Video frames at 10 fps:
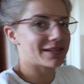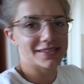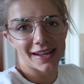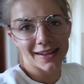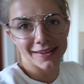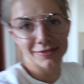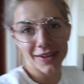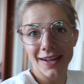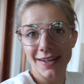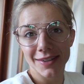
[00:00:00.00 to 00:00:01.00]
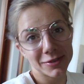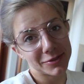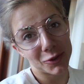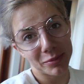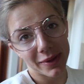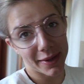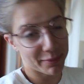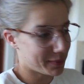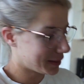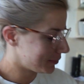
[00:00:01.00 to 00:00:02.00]
about to have our four p
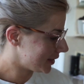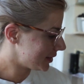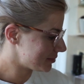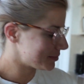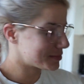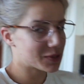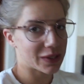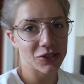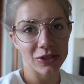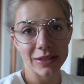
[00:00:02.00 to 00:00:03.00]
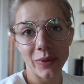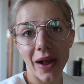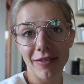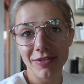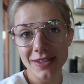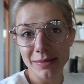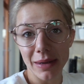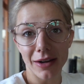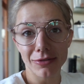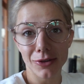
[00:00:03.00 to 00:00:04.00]
m pick me up. So I generally will have this
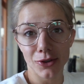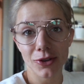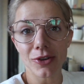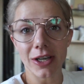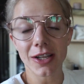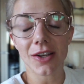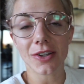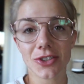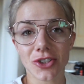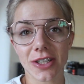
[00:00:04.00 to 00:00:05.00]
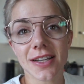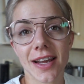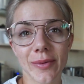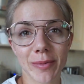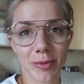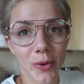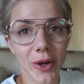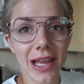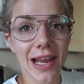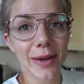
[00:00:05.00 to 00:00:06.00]
about four or three o'clock during the day when I'm at
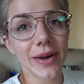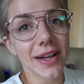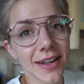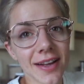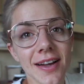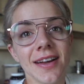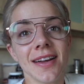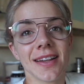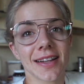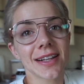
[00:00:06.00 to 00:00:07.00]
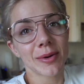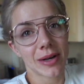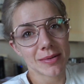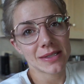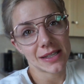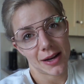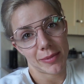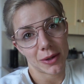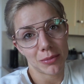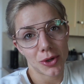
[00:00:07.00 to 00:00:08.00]
work anyway, and only when I'm sitting
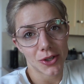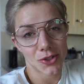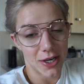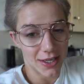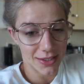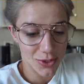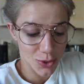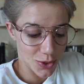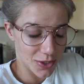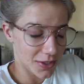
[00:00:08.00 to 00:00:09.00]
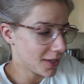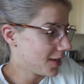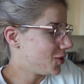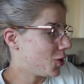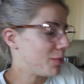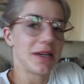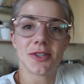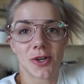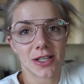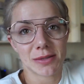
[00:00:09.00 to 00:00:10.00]
at my computer trying to not be
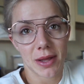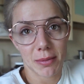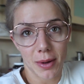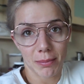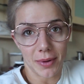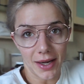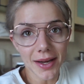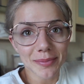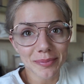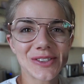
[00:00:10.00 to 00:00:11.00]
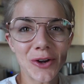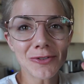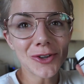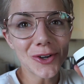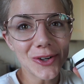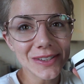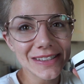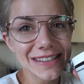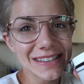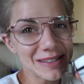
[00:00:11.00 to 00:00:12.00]
distracted by the puppy. So of
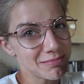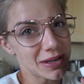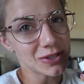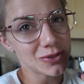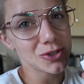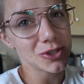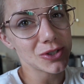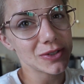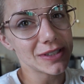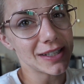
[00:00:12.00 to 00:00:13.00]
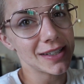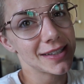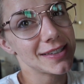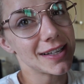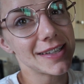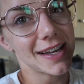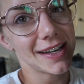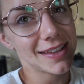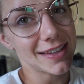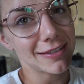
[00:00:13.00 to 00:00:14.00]
course, mental jewels is a
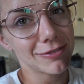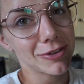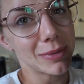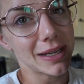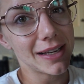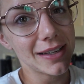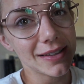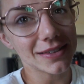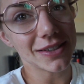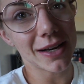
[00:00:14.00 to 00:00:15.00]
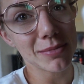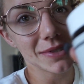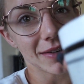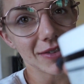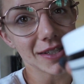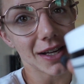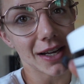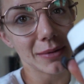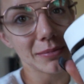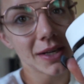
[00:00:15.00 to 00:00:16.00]
daily thing for me ninety percent of the
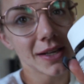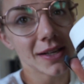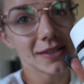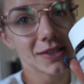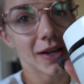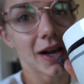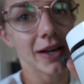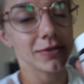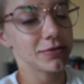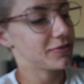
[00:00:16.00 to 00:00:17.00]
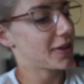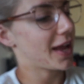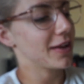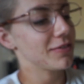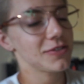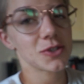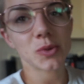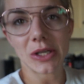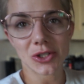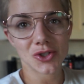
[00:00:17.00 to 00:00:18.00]
time, so I kind of have
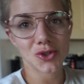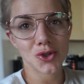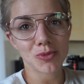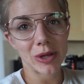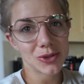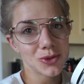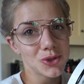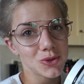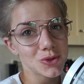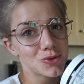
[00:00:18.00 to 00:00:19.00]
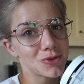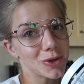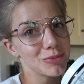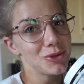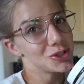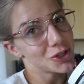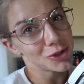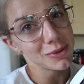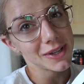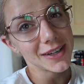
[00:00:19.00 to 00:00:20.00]
switched to mental jewels from
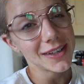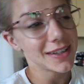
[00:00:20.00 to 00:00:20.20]
Utopia,